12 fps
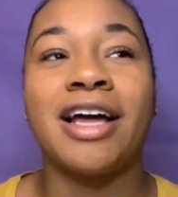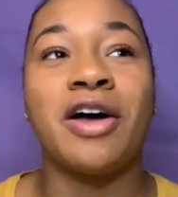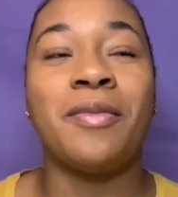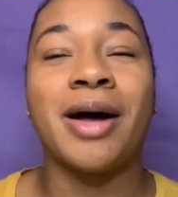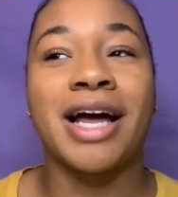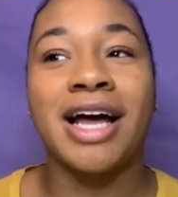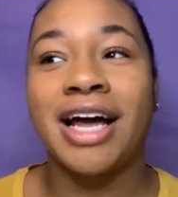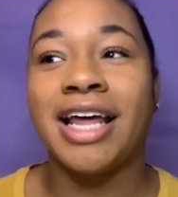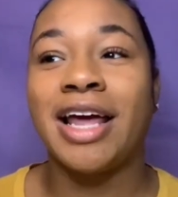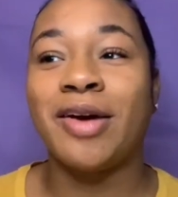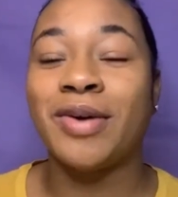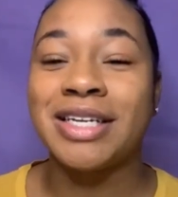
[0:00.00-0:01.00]
oh my God,
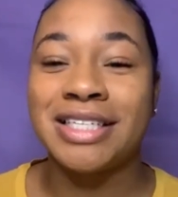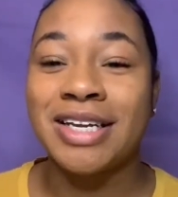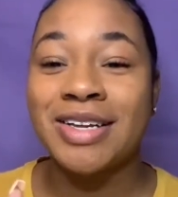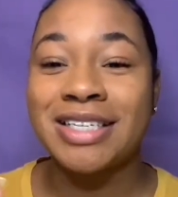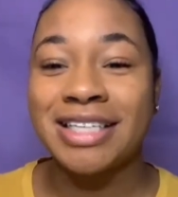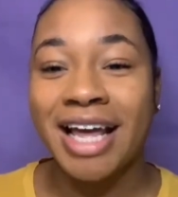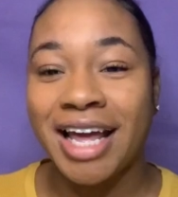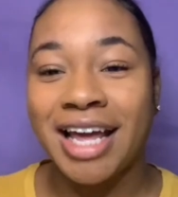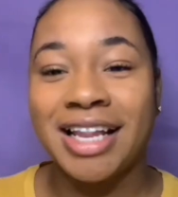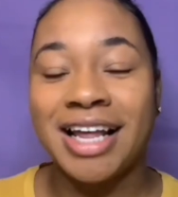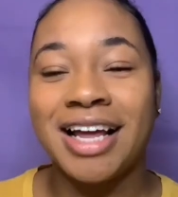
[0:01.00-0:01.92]
what is he gonna say?